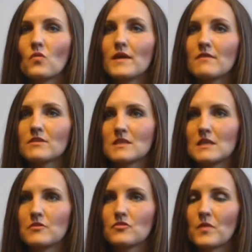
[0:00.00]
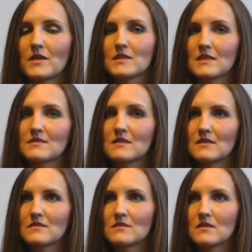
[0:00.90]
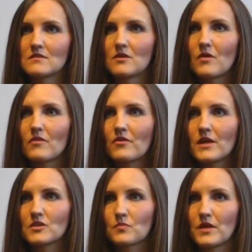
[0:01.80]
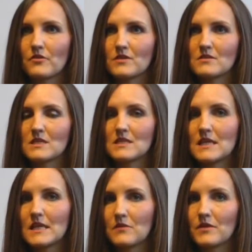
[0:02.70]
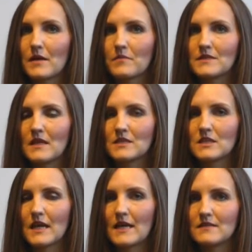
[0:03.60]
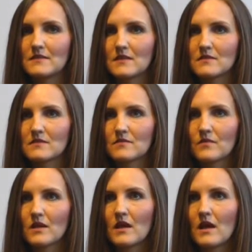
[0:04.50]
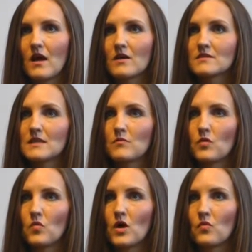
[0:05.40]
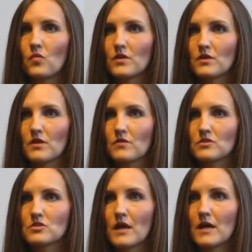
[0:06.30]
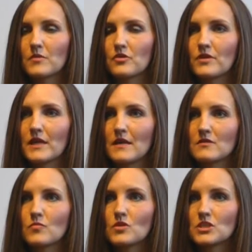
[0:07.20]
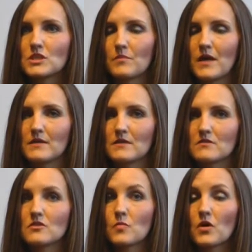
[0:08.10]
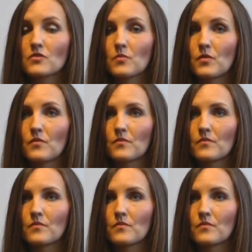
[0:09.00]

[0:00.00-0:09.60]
We have a team of specialist solicitors who are very experienced in dealing with amputation cases. Our team will work with you to help you regain as much independence as possible.